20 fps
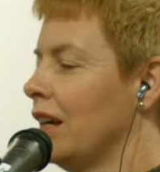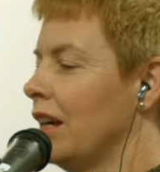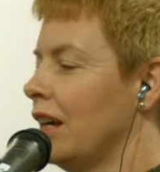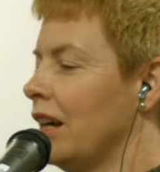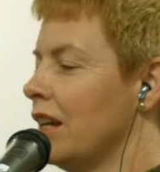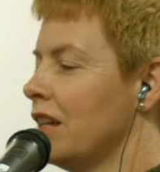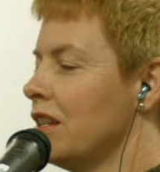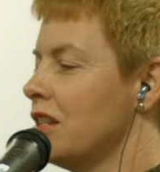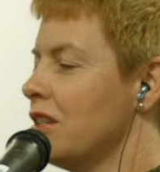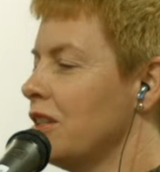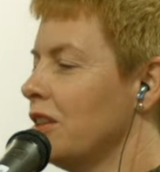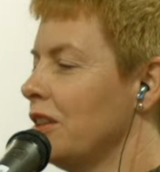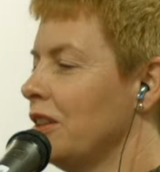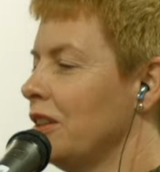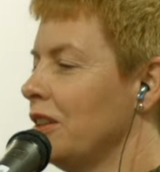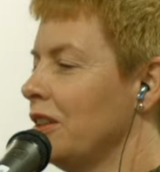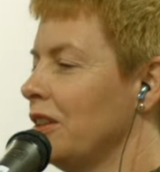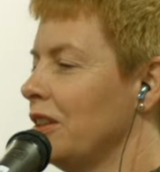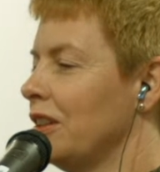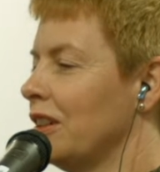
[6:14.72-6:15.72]

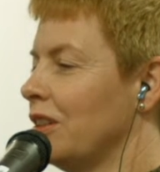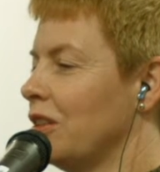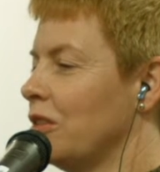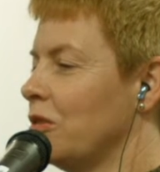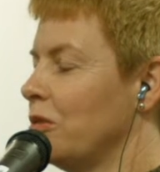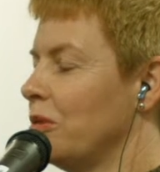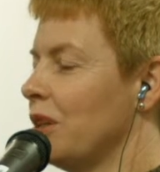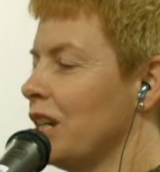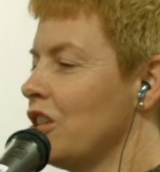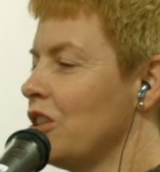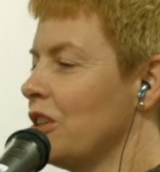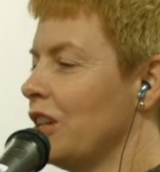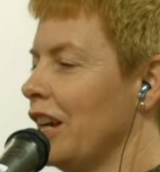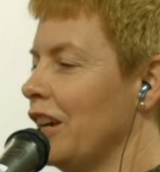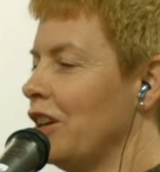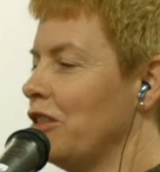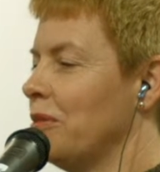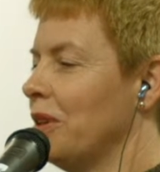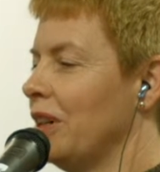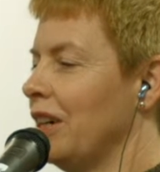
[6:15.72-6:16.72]
so we should
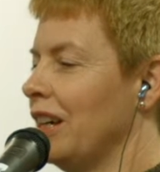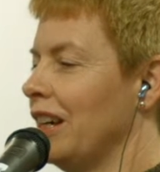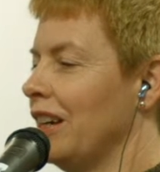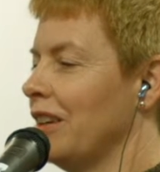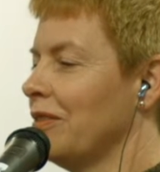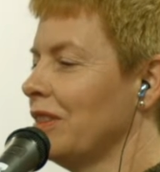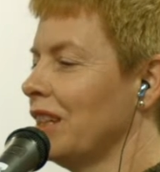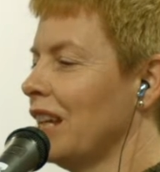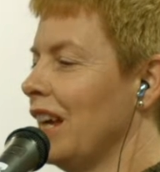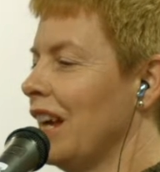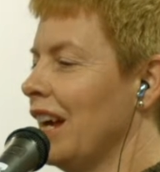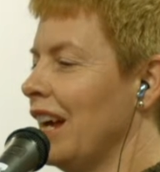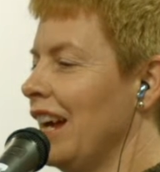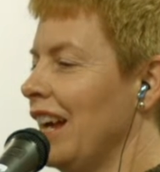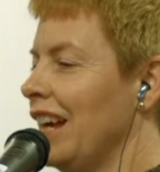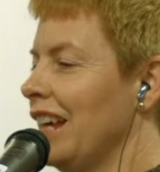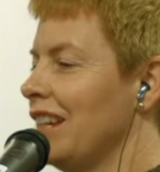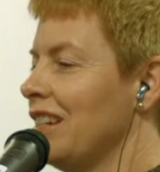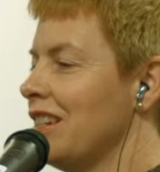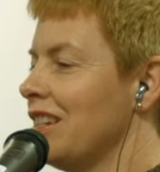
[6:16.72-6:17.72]
help her.
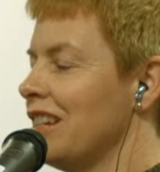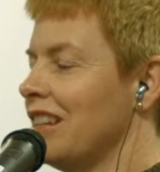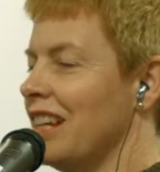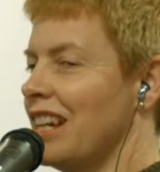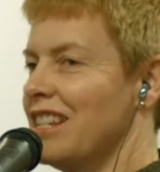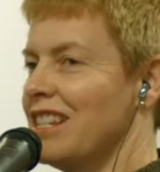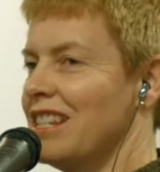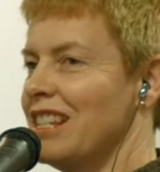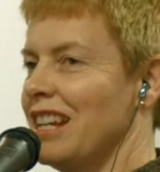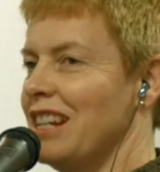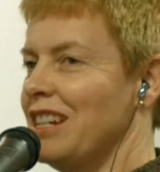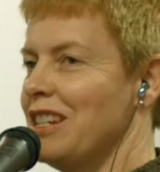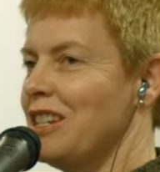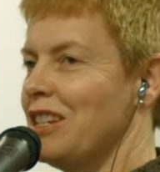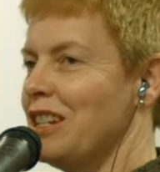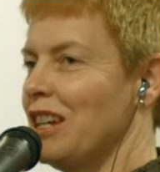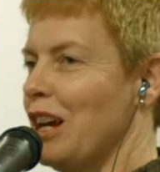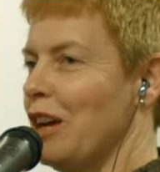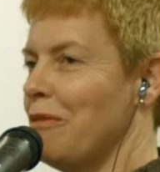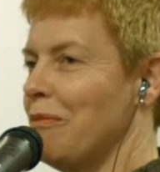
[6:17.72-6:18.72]
And they
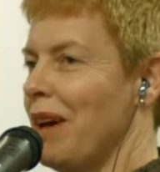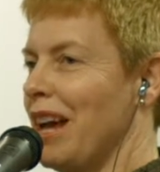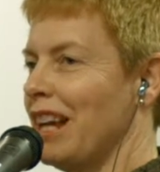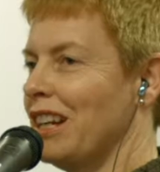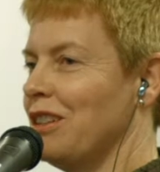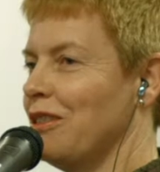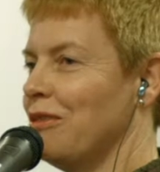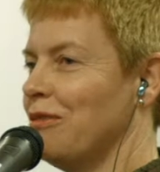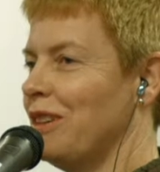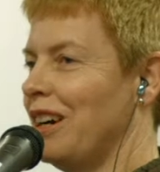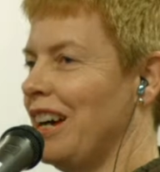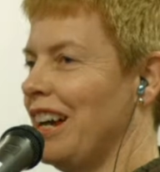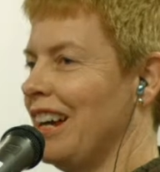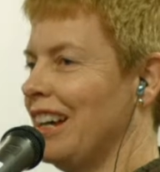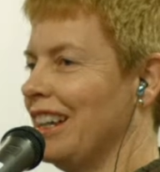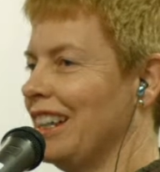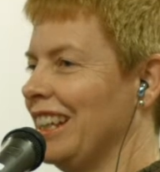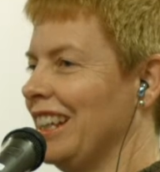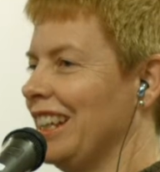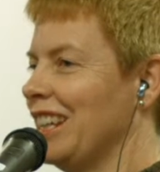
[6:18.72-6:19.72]
sent a
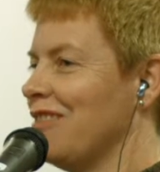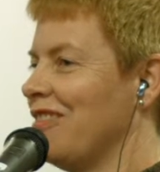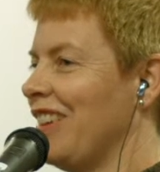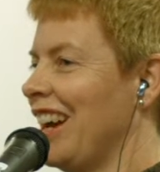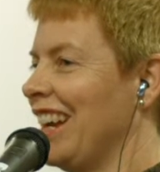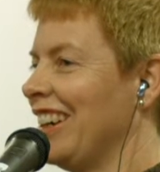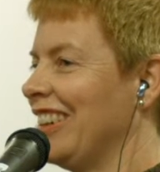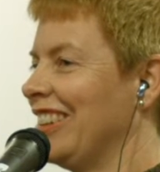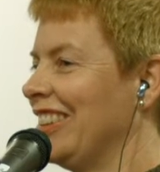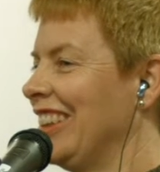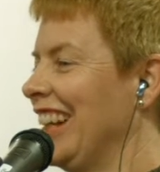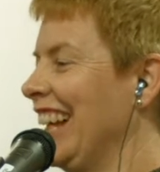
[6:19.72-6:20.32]
magnifier in the mail.